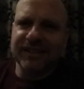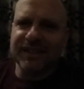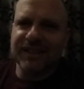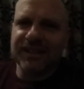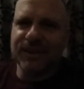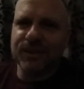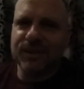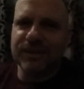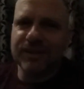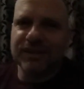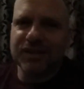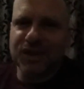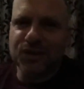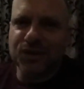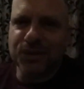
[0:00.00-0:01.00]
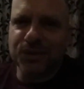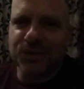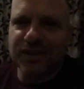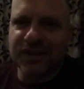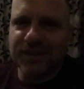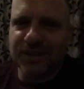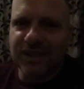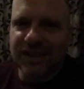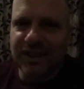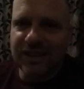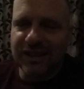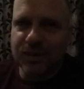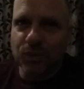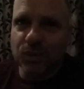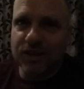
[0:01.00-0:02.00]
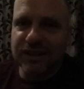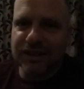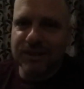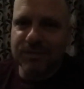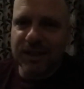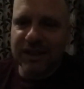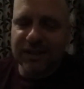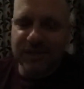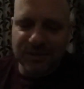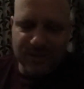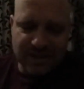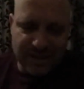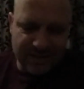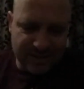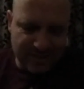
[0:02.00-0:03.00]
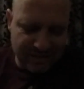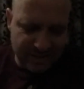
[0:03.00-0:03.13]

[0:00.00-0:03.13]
So stay tuned watch this space and all that.